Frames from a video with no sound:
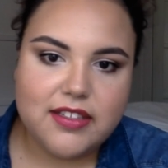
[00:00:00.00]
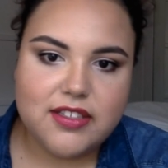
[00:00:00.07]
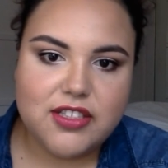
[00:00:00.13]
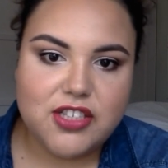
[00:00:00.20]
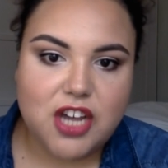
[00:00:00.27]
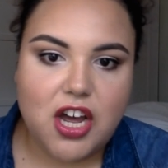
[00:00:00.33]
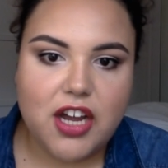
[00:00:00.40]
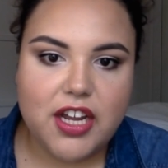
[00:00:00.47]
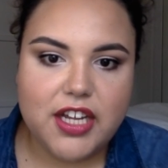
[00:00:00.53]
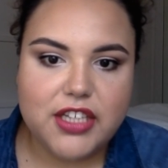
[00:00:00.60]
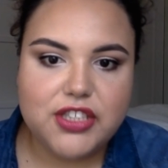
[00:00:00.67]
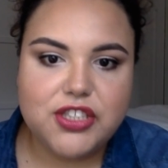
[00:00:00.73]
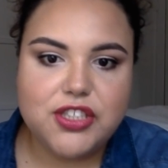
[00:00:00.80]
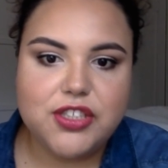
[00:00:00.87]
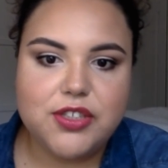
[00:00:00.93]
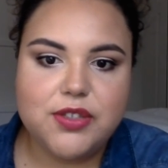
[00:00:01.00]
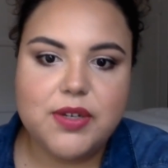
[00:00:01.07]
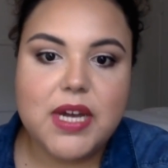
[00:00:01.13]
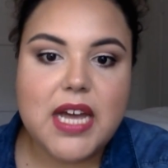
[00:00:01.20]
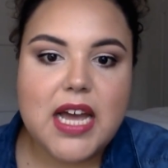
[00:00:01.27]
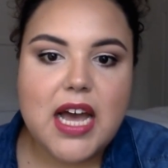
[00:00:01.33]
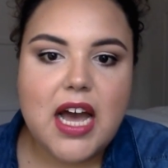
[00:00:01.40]
stock issue,
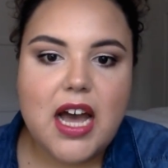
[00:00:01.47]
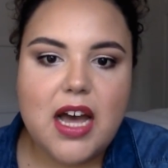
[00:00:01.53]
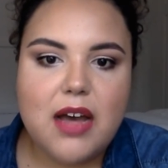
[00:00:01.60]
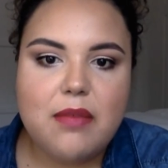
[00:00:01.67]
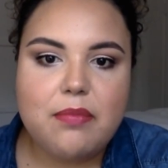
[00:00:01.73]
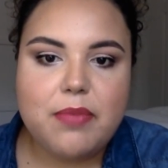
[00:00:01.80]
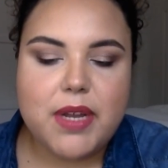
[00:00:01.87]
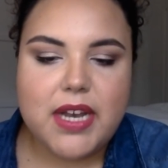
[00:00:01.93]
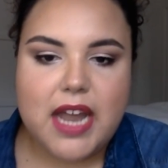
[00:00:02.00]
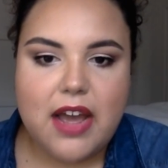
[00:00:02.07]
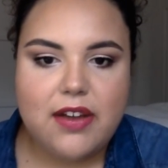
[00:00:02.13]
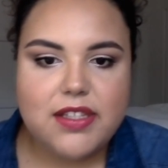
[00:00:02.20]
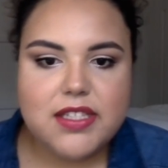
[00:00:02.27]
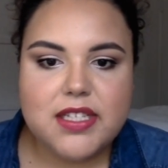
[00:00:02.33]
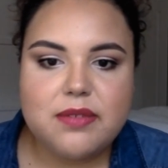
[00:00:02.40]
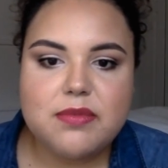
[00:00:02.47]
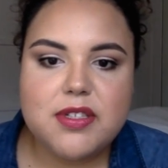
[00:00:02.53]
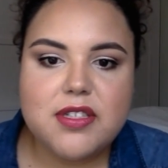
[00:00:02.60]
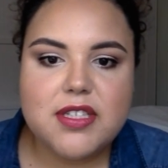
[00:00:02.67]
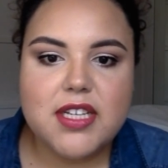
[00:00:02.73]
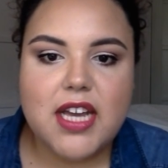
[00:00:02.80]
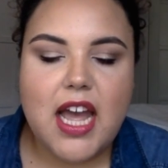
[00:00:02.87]
but now it seems
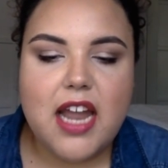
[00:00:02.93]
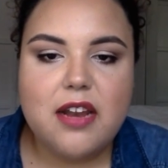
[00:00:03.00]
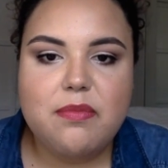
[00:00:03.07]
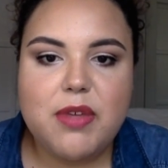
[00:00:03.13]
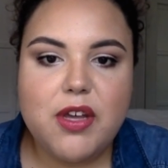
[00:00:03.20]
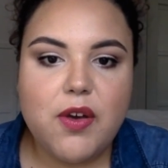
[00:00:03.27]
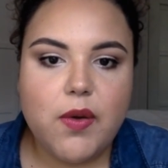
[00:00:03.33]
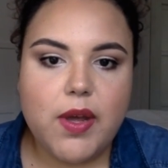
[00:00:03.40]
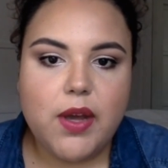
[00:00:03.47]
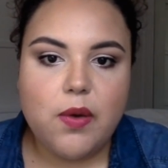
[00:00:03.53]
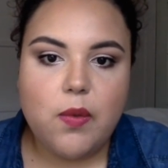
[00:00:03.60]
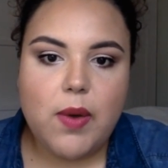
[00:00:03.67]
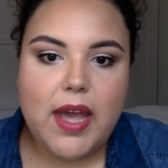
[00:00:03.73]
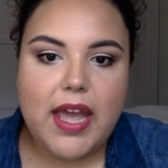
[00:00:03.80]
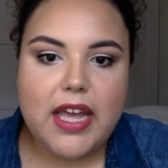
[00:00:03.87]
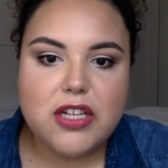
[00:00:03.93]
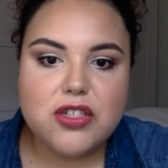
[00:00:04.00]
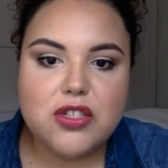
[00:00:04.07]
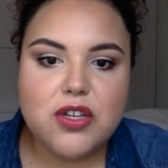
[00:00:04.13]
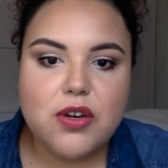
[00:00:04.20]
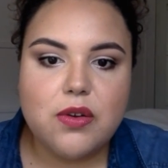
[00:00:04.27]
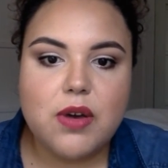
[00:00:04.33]
to kind of be going away.
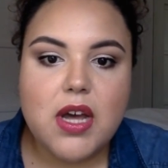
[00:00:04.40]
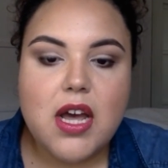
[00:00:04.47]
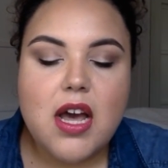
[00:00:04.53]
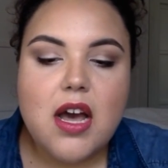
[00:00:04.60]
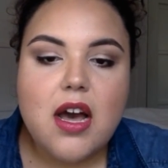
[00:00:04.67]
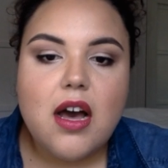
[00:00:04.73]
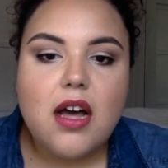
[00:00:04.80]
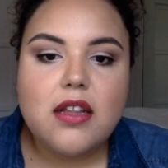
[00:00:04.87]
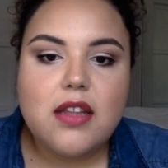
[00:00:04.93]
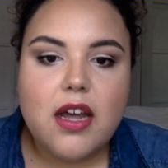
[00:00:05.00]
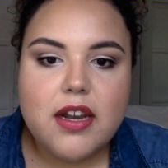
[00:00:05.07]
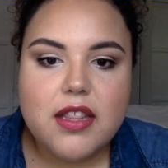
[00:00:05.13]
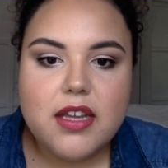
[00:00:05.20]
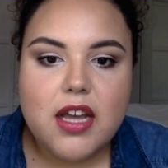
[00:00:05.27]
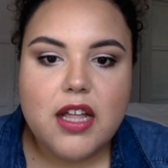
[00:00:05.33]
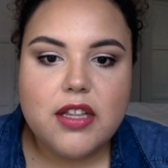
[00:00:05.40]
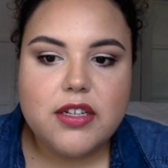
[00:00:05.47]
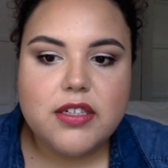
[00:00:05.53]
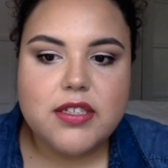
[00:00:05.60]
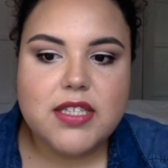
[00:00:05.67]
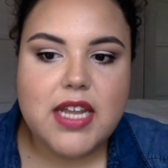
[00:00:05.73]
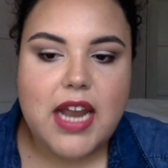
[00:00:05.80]
So a lot of the
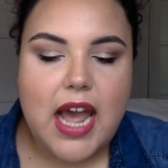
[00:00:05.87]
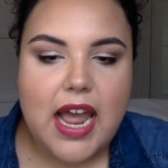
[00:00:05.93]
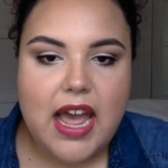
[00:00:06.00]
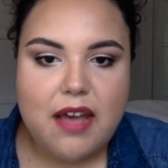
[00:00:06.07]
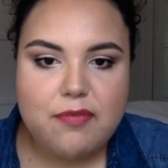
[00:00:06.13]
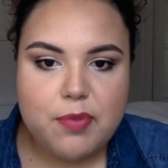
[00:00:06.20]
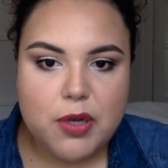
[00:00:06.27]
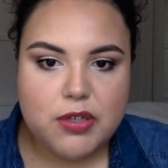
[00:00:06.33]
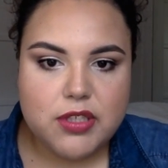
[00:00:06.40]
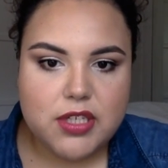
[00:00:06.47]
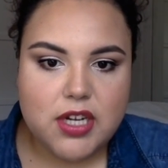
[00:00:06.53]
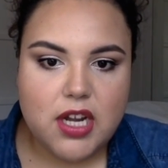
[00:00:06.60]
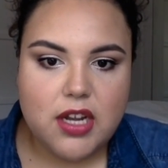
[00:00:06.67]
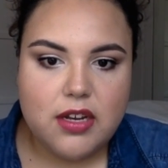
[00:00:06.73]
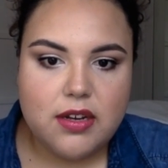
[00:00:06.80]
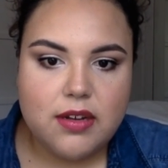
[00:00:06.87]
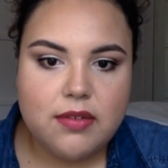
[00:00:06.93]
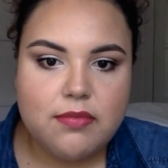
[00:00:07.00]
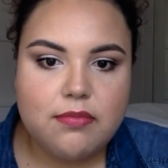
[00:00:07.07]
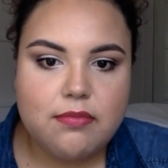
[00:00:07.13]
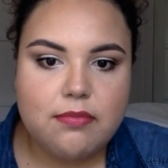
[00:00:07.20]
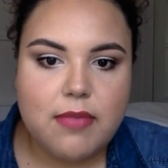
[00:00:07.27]
colors that I have posted on
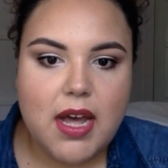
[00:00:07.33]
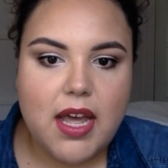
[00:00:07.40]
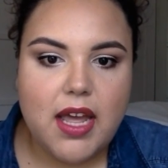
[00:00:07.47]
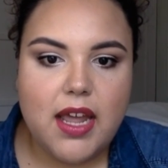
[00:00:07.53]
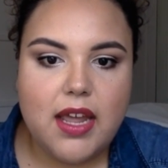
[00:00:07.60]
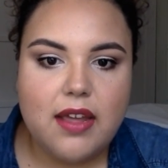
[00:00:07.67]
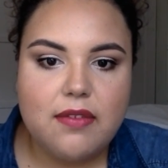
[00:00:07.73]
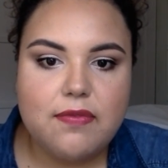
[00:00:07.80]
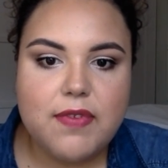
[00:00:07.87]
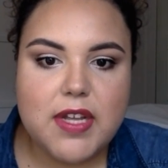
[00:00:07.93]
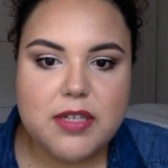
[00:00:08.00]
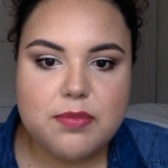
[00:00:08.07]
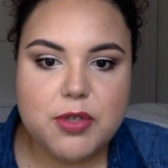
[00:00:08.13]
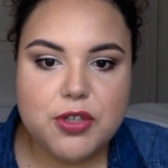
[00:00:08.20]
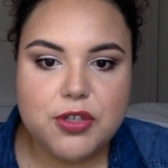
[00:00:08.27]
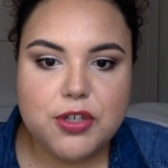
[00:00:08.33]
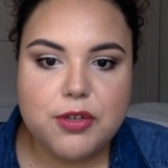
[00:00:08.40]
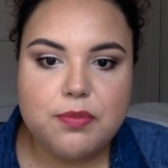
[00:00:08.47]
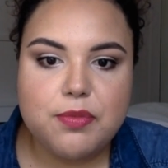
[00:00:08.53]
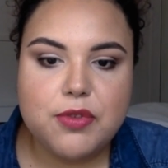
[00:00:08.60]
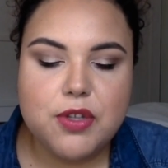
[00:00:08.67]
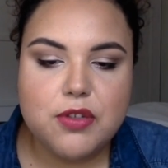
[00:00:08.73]
my Facebook group,
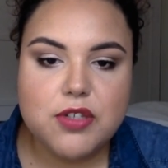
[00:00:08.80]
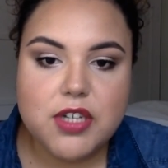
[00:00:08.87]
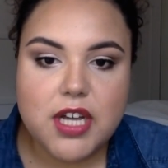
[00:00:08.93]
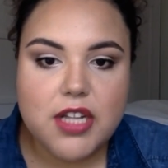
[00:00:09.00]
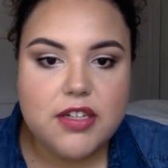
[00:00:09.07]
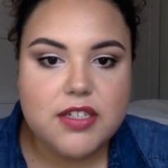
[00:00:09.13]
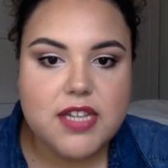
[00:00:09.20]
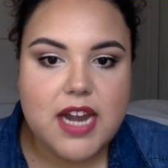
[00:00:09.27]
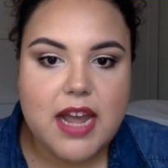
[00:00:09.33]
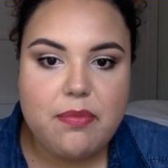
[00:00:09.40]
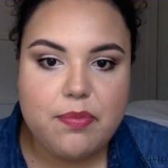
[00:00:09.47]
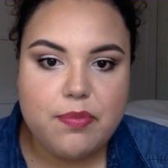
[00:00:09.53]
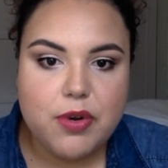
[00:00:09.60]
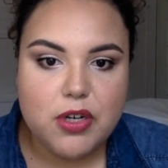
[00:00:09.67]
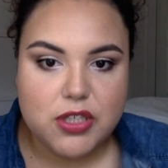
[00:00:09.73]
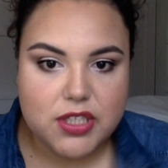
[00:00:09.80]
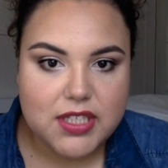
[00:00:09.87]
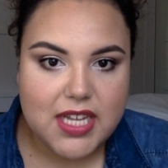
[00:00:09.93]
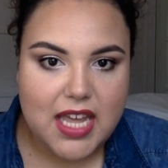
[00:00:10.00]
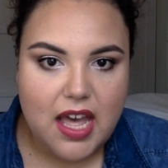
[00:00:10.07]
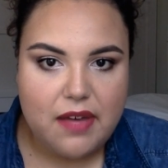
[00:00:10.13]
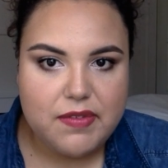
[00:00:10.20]
those are colors that I
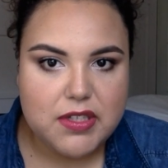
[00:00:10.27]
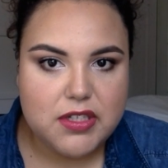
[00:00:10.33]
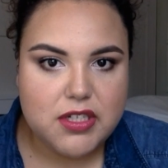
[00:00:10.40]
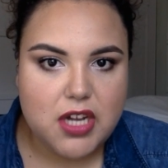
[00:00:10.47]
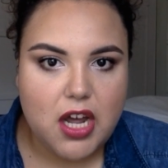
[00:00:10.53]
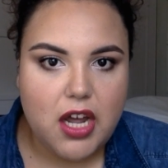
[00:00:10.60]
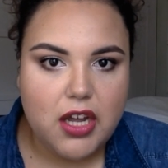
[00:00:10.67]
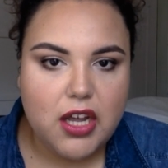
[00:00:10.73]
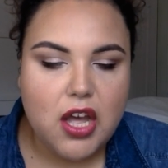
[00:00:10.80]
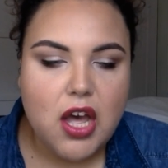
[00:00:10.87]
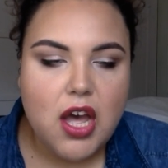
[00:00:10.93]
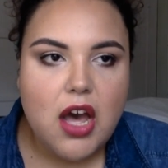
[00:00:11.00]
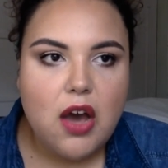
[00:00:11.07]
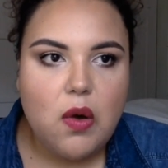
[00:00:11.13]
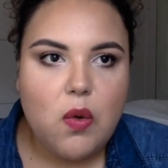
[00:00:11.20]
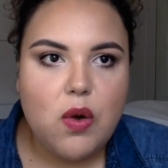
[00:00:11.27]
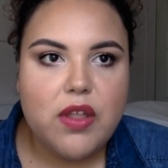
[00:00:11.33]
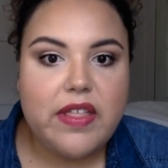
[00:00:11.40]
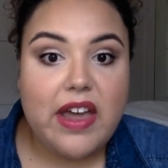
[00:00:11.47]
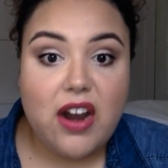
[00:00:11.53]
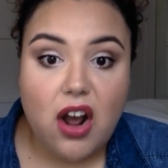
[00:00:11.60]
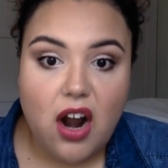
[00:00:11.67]
personally have in stock or
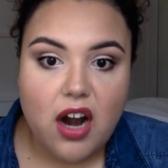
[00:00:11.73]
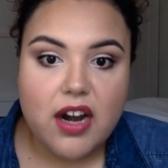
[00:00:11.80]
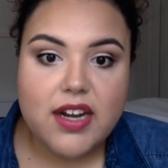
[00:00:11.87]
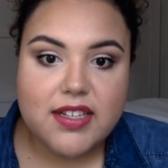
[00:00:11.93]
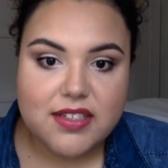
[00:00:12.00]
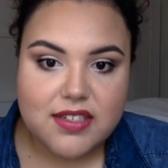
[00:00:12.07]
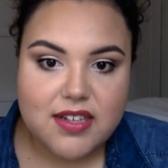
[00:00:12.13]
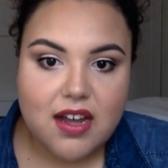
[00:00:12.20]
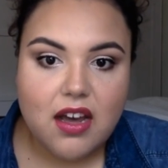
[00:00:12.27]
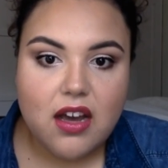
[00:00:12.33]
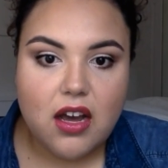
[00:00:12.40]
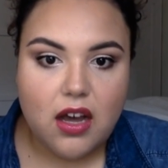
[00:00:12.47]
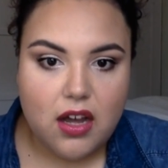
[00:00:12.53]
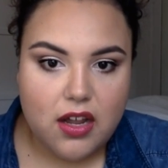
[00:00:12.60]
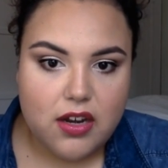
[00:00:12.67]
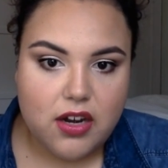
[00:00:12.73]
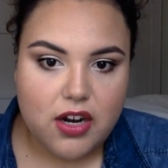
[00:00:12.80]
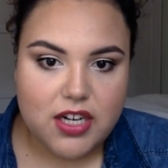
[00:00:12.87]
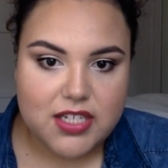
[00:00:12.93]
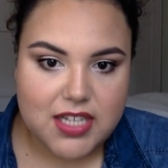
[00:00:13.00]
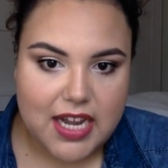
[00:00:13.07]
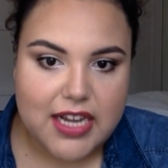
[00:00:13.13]
that are in stock on
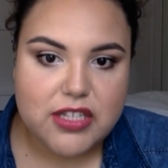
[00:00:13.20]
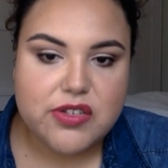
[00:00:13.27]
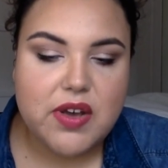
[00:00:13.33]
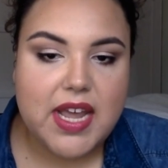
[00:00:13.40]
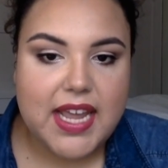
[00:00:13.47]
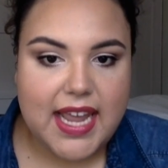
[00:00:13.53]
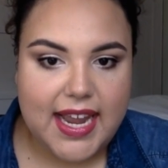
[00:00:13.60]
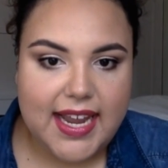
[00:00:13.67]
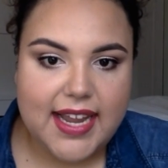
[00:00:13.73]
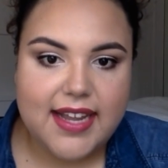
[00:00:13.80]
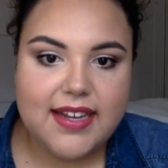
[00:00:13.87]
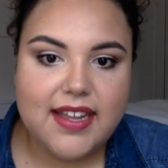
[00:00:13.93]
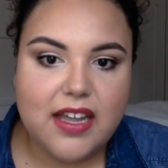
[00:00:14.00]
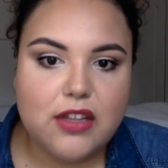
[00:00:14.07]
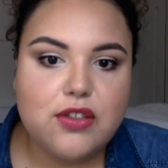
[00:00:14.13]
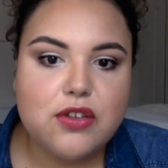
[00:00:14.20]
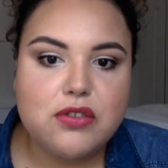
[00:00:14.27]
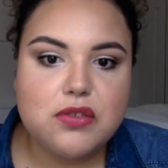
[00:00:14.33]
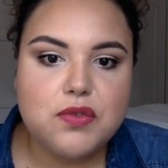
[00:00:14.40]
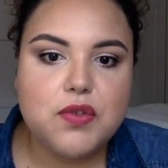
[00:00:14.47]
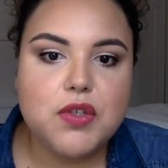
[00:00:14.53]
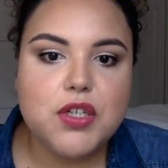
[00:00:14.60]
our site, so I can get
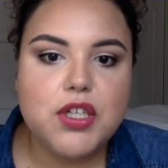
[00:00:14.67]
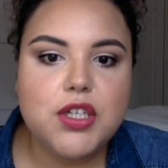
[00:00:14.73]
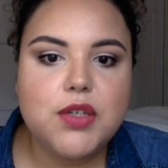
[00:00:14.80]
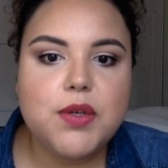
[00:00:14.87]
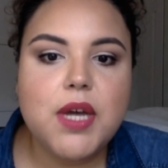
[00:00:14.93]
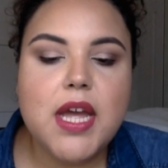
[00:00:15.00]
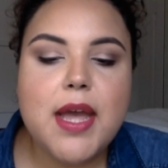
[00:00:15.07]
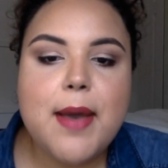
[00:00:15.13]
those for you.